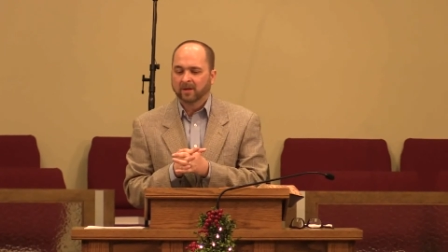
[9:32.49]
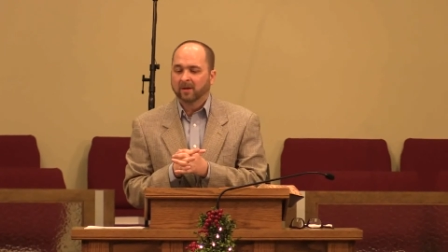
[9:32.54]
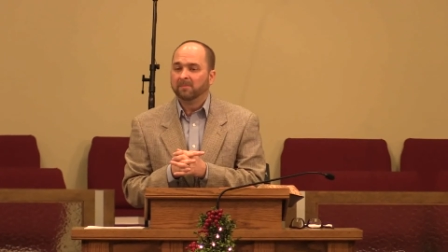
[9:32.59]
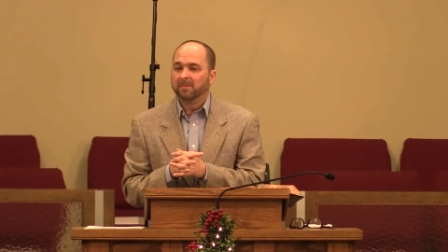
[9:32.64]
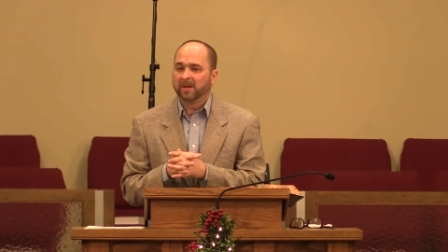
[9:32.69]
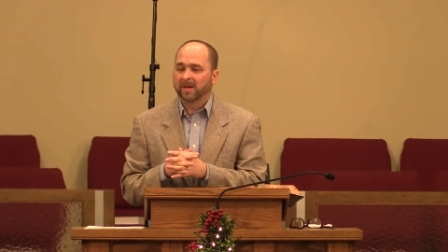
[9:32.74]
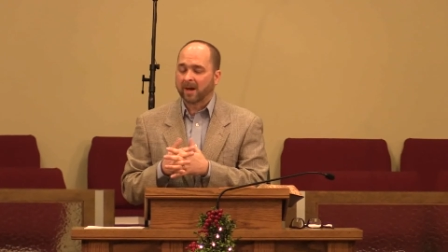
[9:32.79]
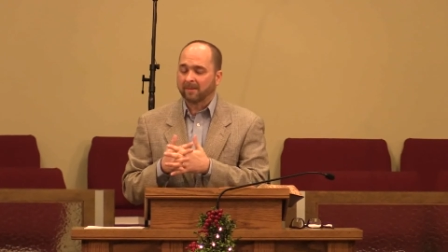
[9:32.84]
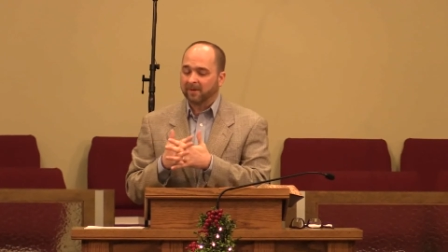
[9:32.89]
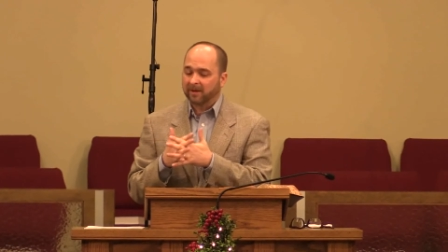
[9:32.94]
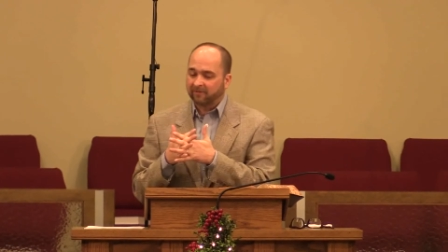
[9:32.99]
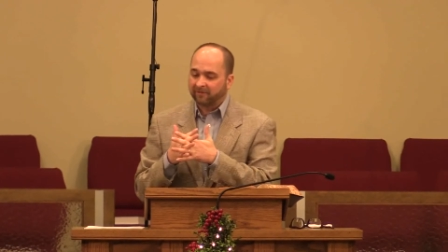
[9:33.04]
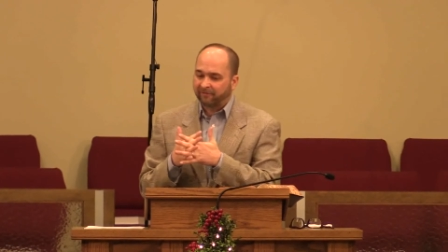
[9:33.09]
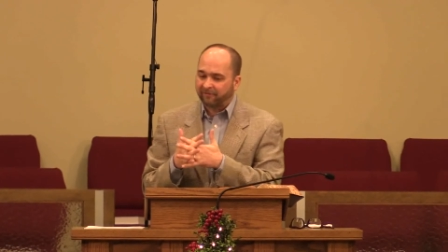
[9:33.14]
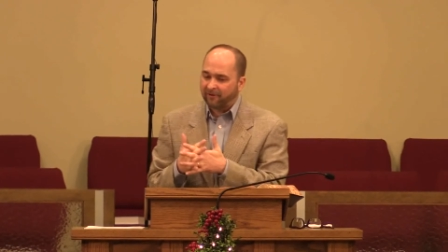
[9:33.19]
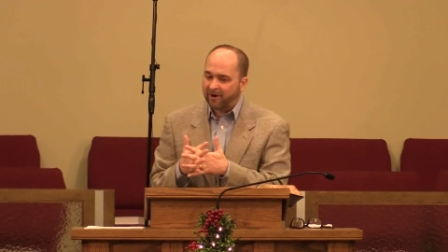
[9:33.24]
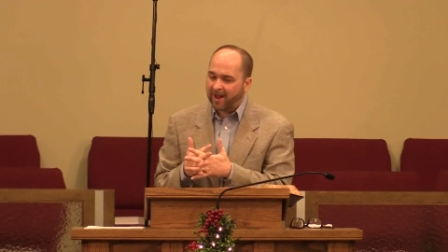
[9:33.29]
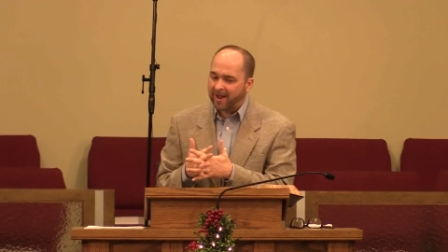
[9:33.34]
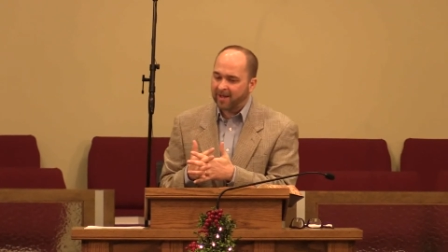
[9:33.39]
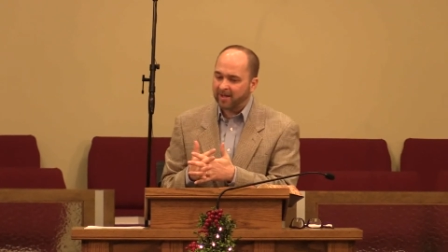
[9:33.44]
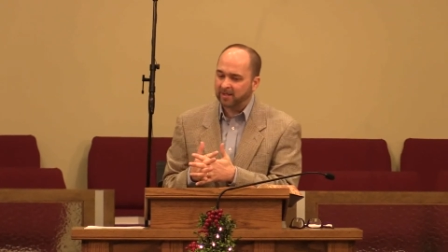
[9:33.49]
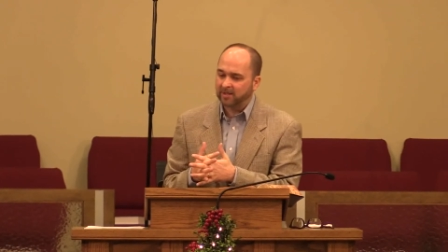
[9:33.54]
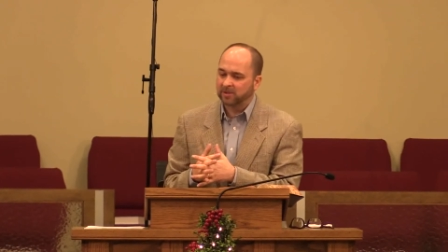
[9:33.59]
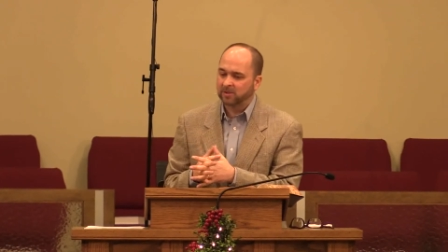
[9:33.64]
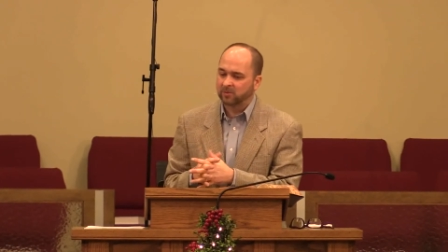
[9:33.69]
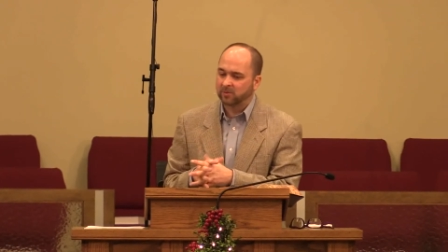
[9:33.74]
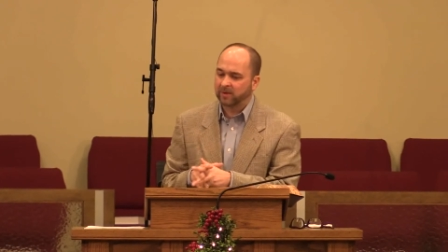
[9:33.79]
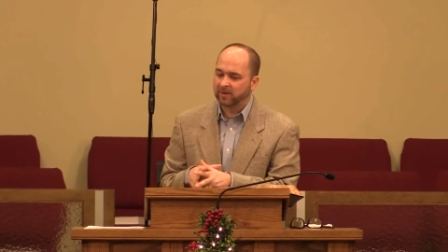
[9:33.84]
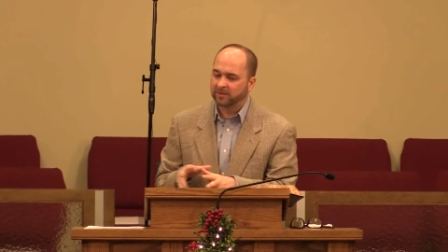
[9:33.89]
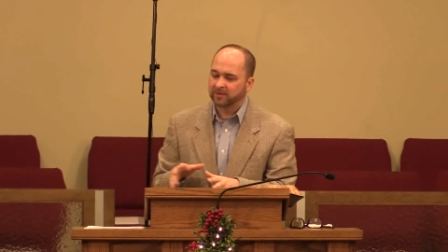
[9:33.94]
Becoming
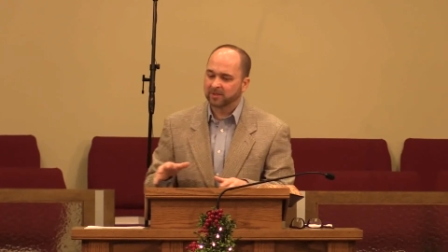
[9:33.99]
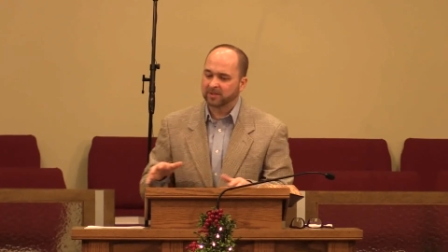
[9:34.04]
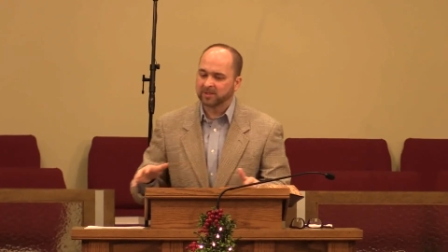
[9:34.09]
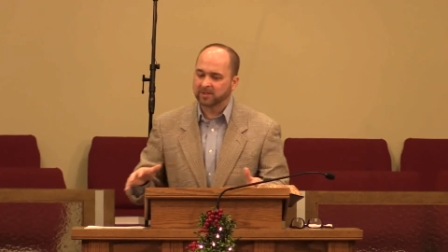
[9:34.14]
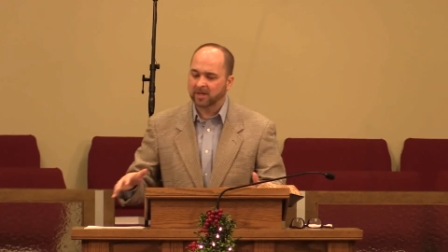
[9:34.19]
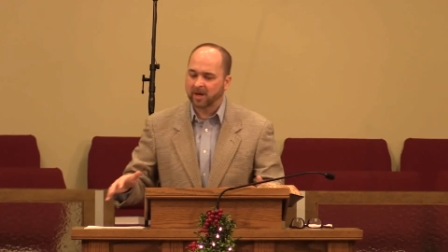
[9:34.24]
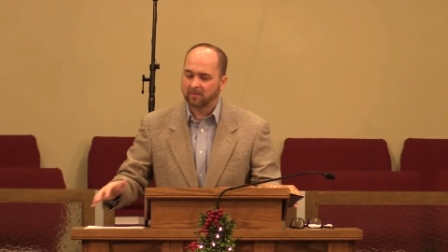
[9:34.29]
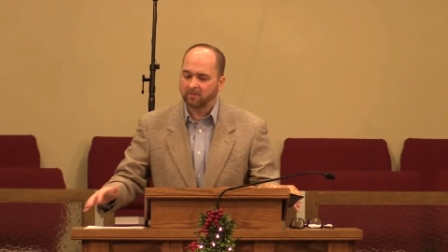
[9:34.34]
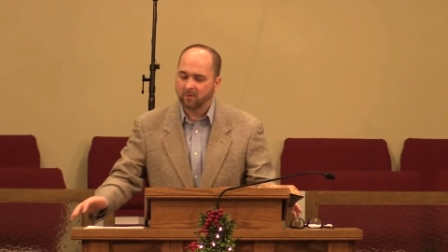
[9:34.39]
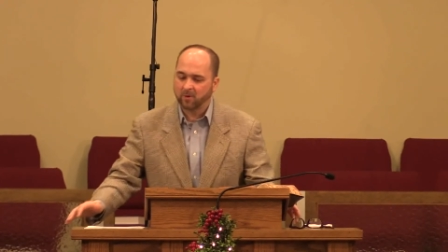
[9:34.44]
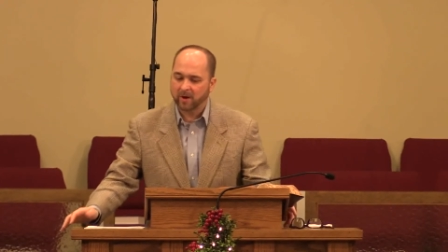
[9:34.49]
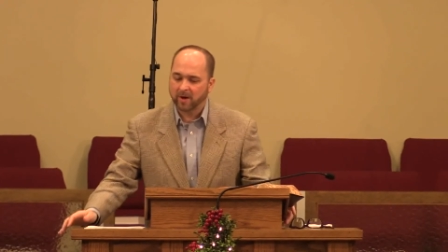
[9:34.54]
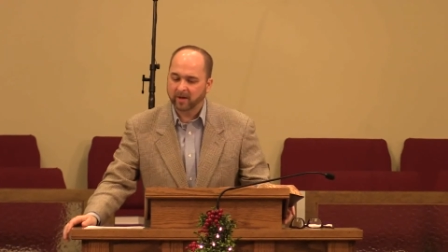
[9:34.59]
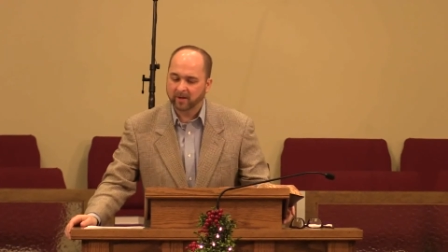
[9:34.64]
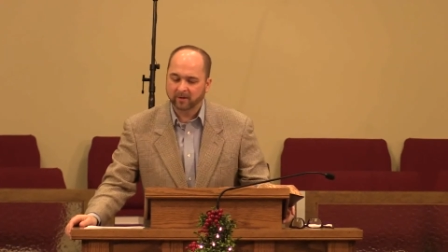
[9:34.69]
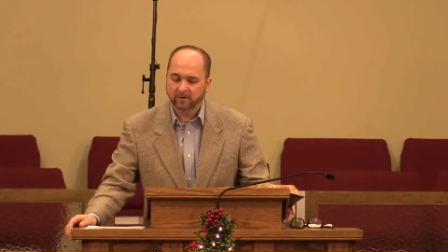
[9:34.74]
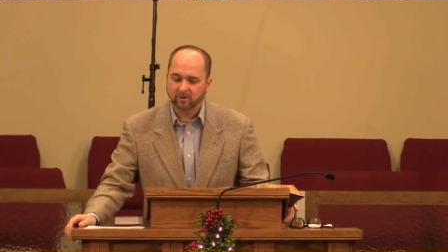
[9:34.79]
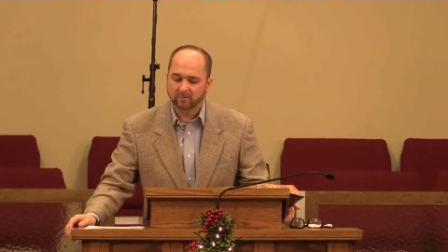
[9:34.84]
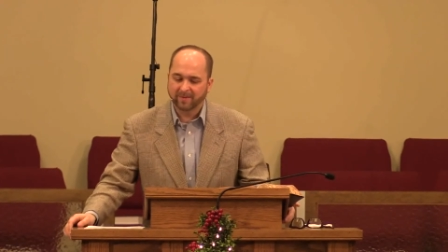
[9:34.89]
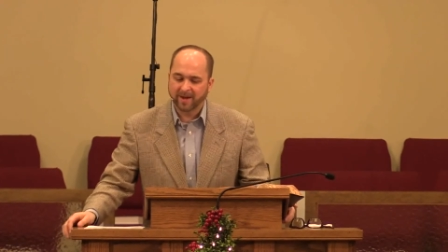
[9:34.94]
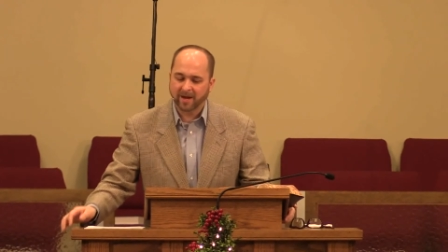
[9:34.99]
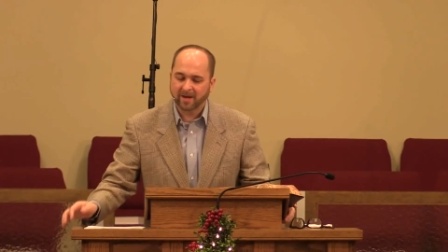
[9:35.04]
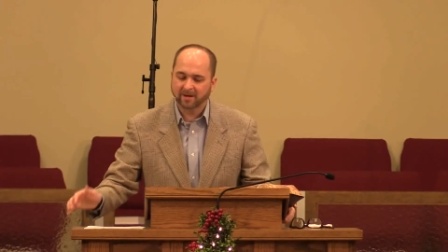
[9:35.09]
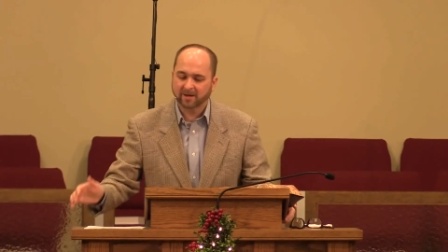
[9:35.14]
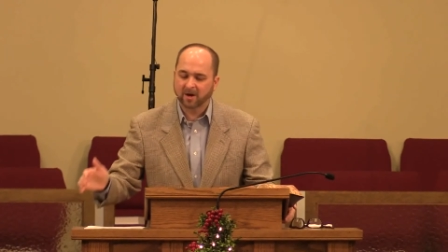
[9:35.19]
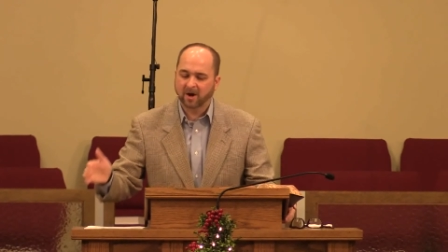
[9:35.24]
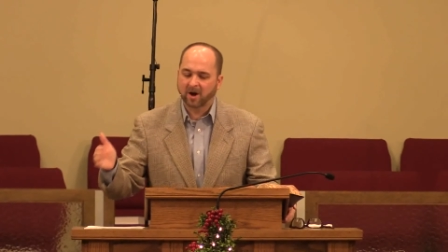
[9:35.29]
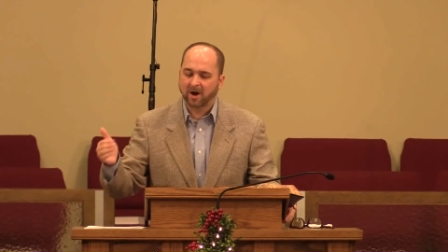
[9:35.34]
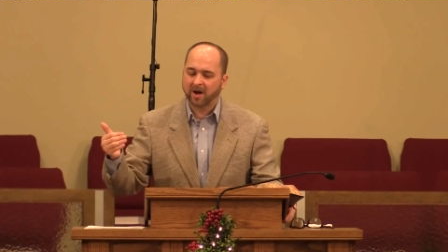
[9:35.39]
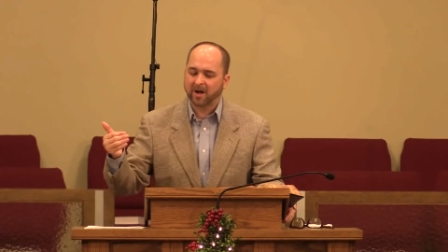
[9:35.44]
friends with someone who may
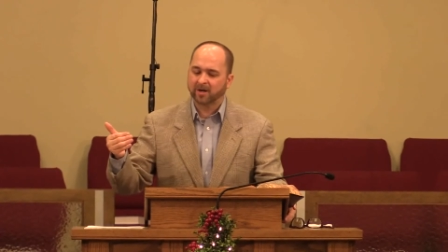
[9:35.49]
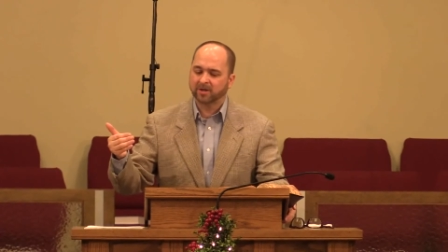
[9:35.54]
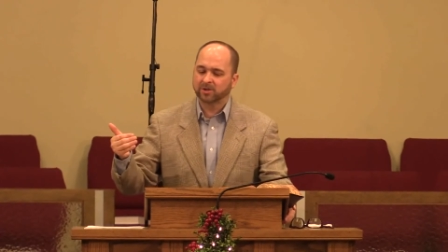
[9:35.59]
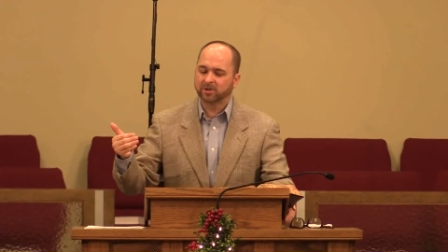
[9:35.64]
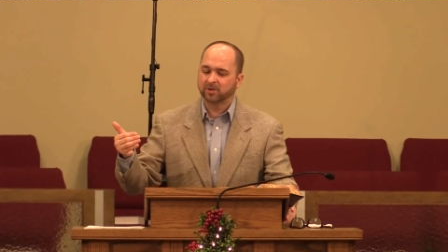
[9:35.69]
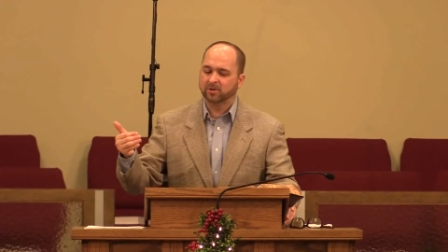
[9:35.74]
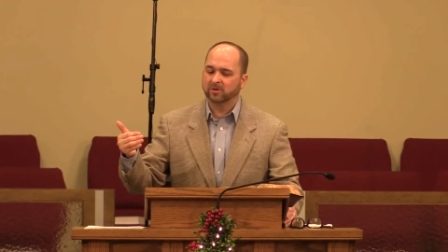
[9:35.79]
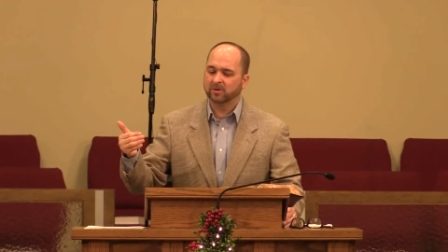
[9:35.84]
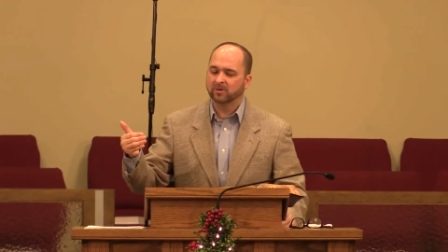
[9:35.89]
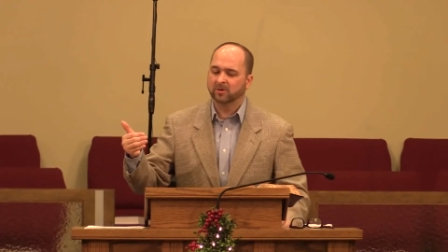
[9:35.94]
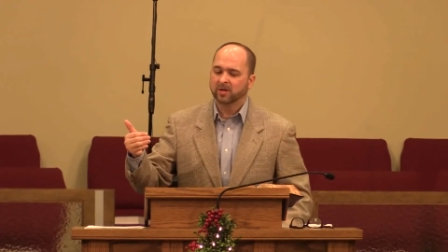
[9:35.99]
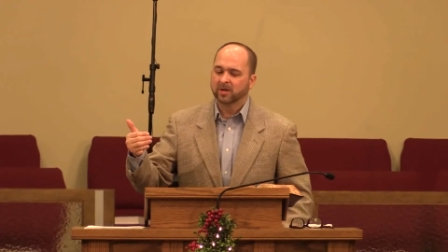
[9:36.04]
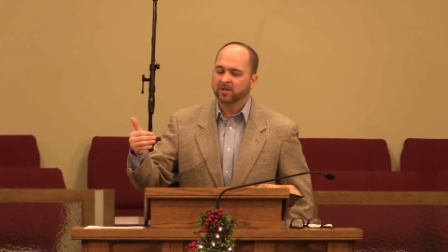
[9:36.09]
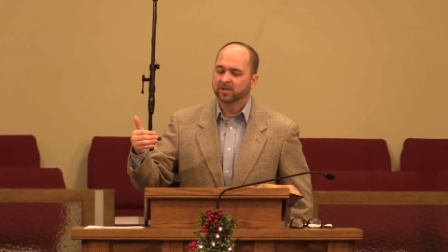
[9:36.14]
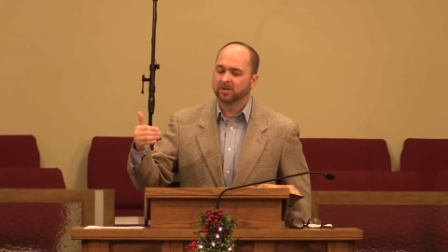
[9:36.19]
cause you